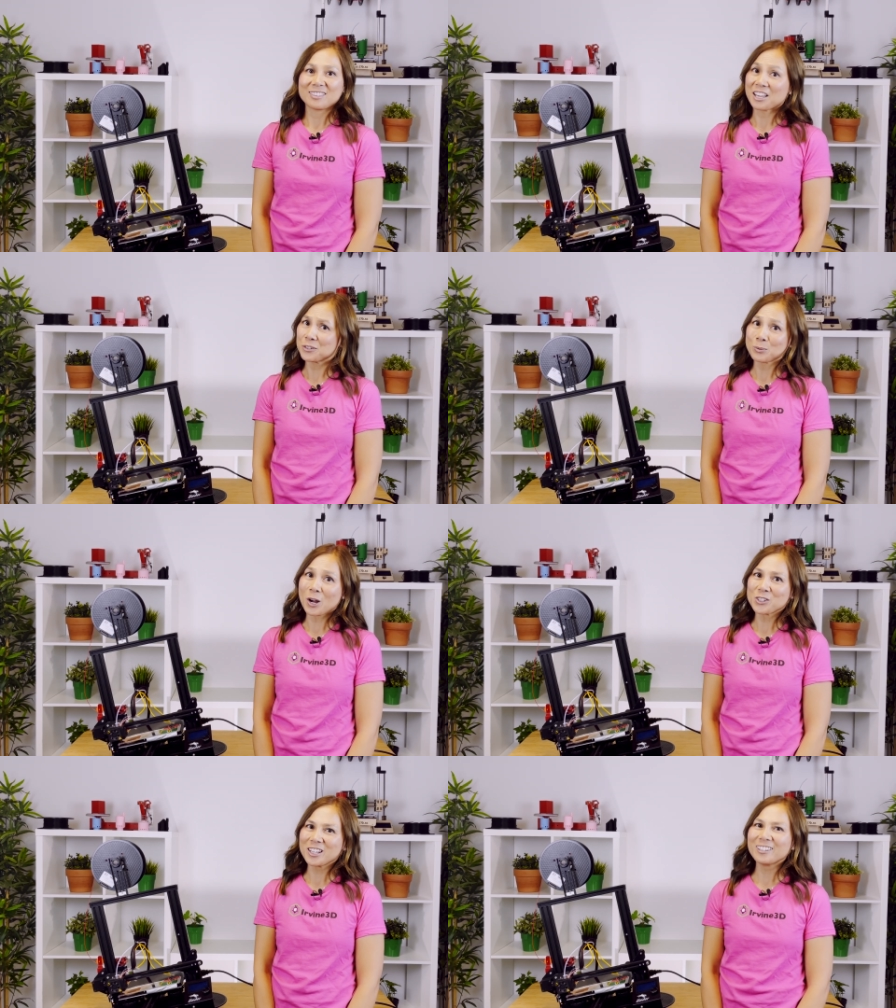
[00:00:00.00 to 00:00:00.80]
Thanks for
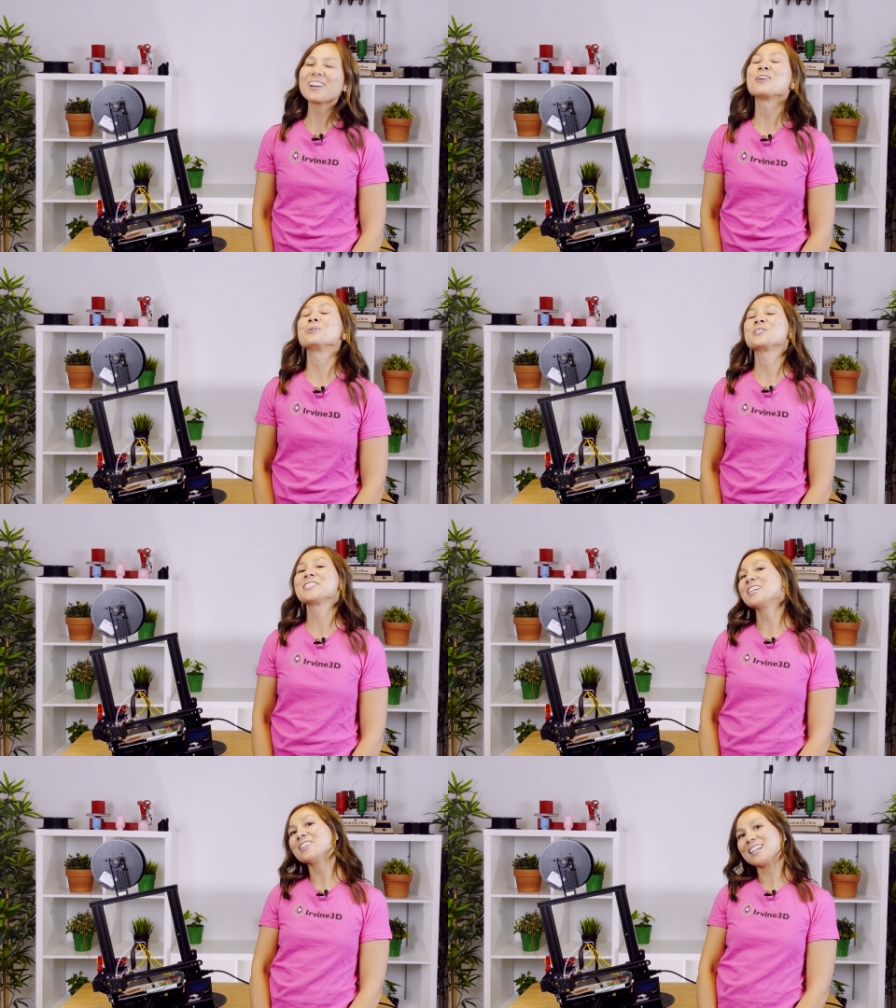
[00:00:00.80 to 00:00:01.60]
watching, and we'll
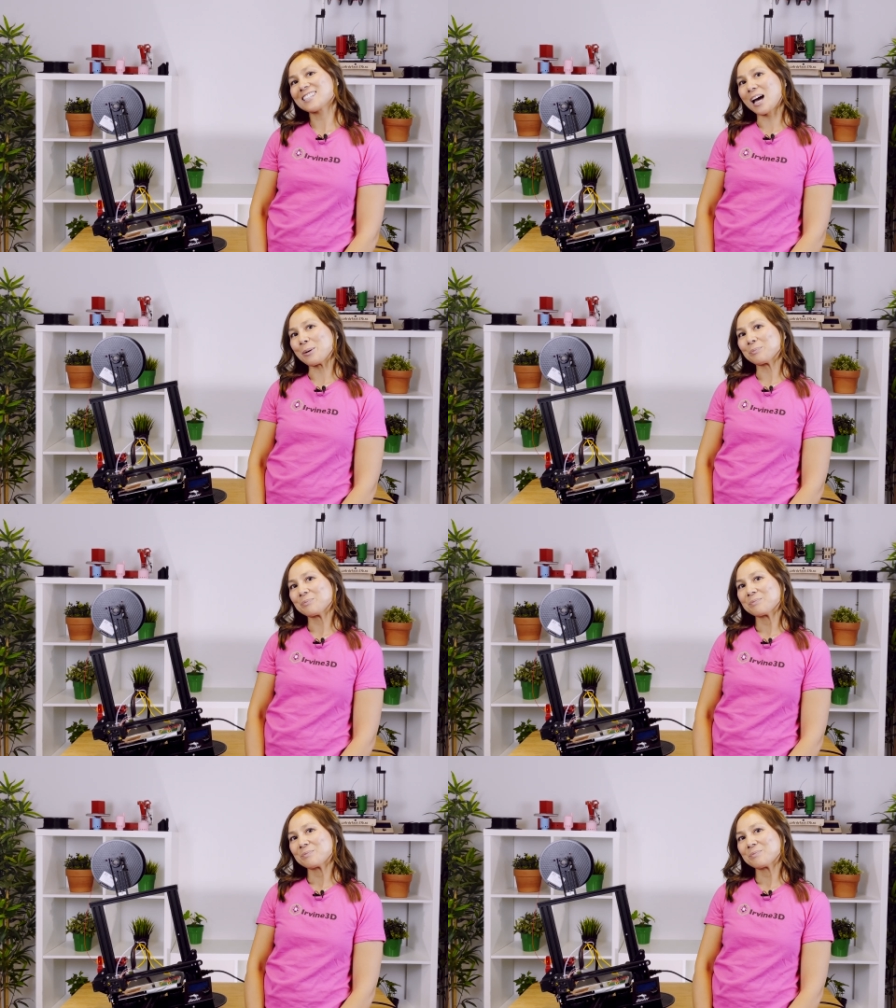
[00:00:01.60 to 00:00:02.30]
see you next time.